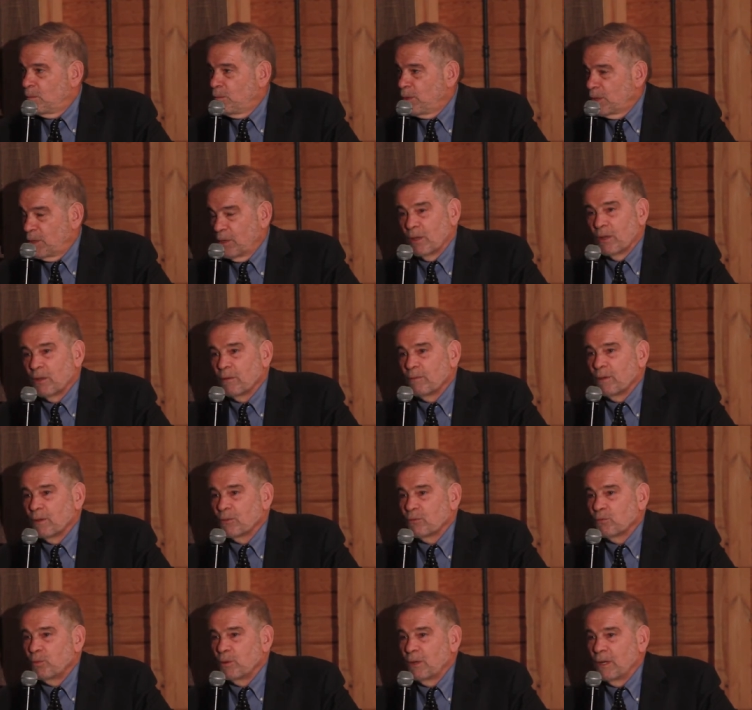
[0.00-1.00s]
But none of
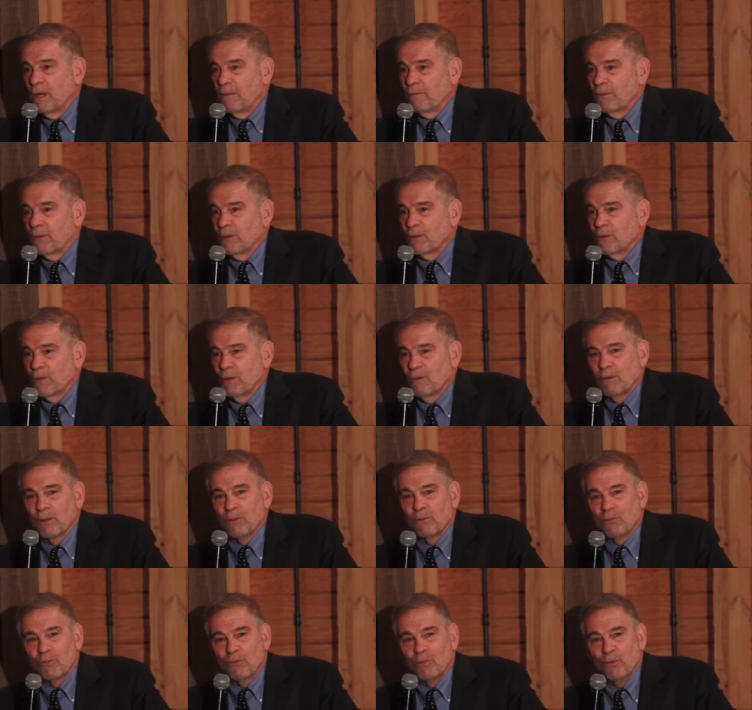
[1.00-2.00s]
us would have the
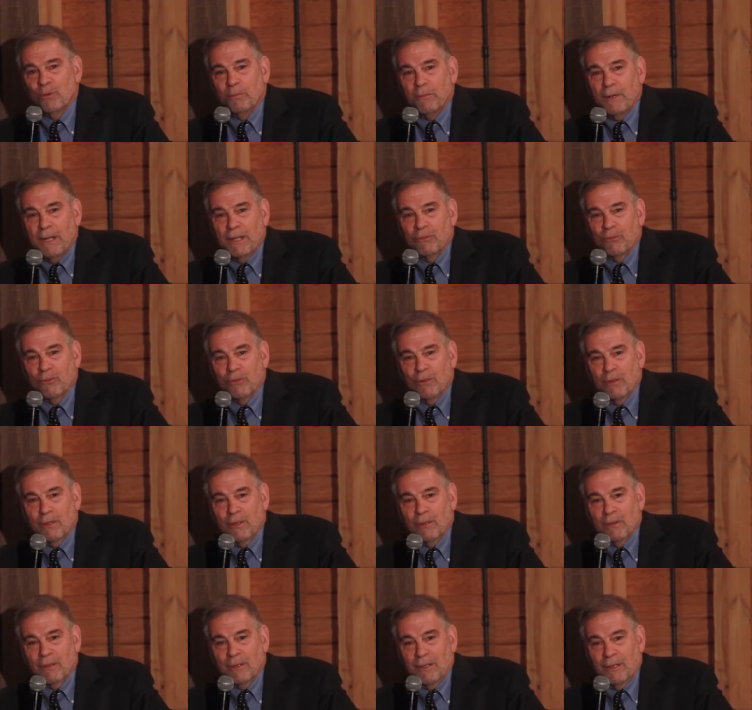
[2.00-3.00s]
courage to imagine
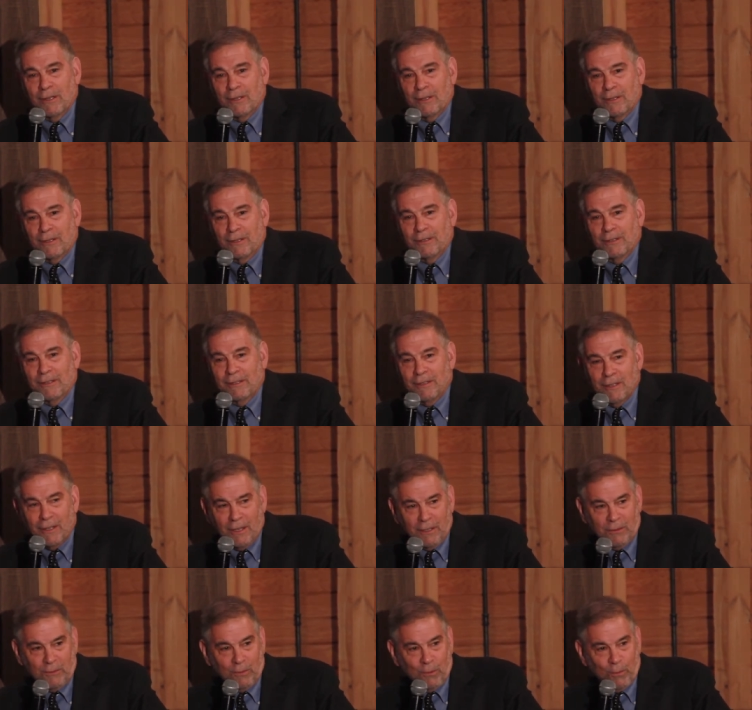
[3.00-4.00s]
that they are
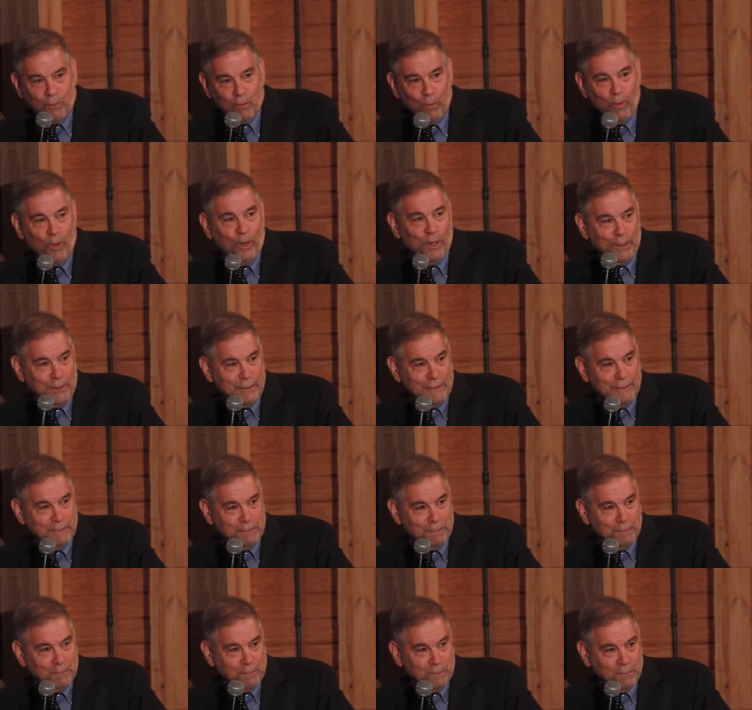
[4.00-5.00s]
not wrong
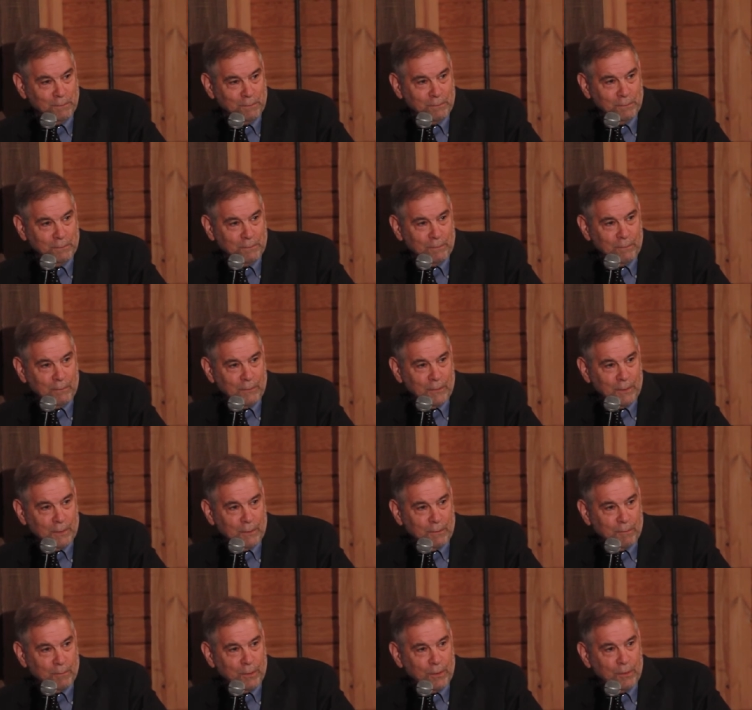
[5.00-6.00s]

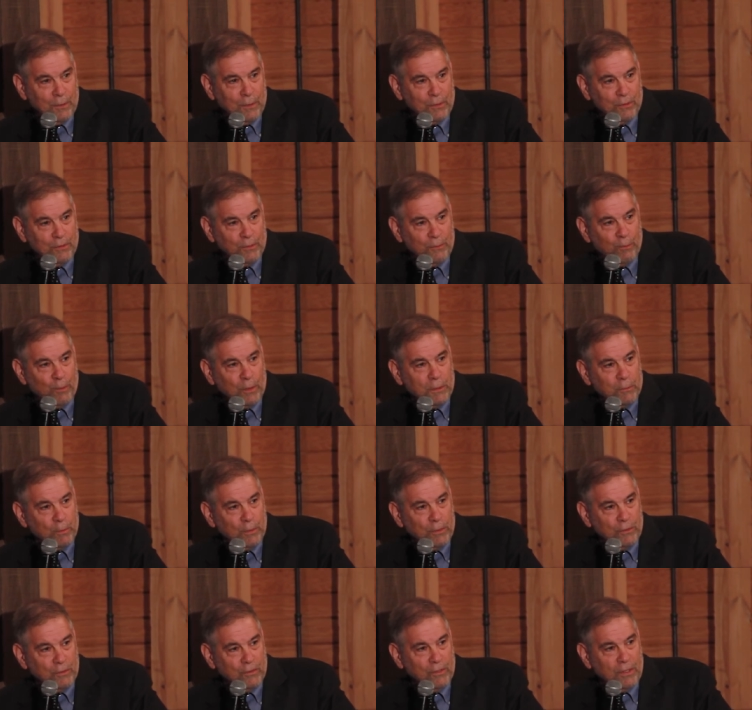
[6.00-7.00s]
because of what
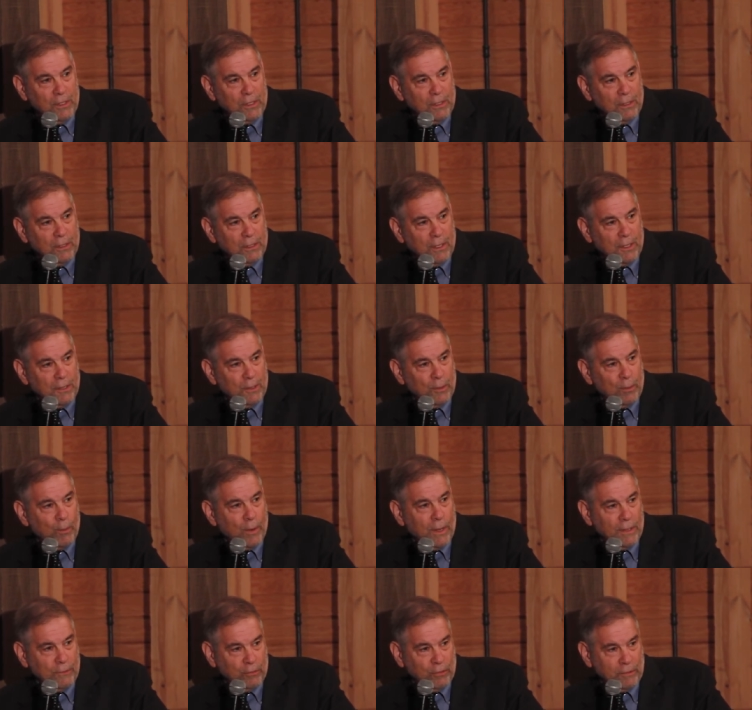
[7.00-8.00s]
we see on the
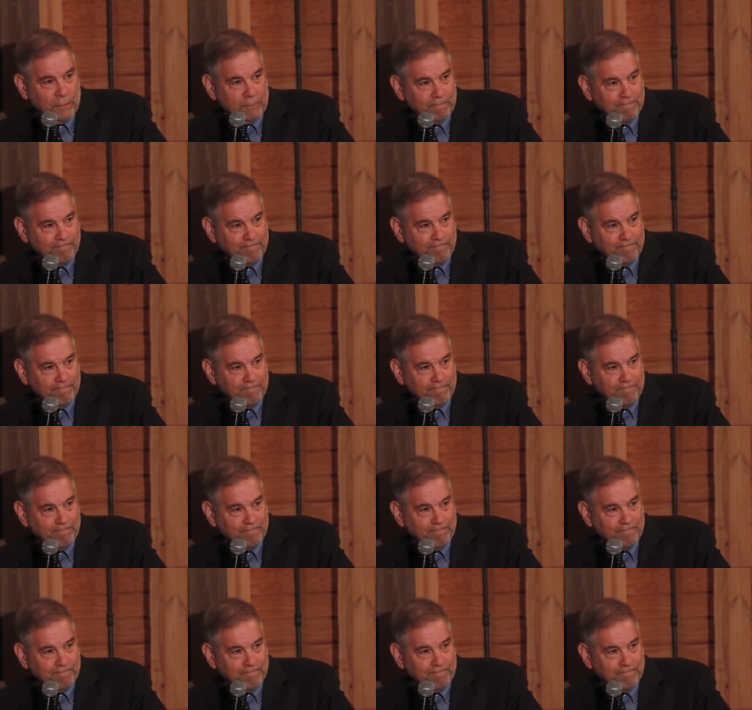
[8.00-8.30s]
horizon.